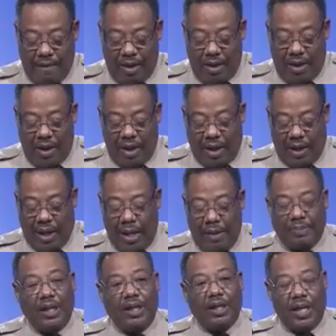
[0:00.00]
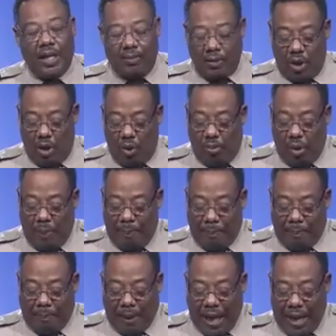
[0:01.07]
A company named Global
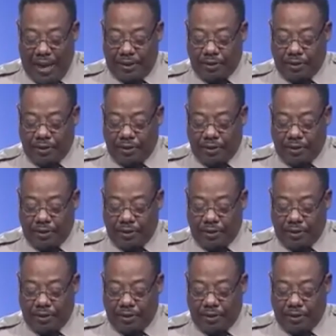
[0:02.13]
Plasma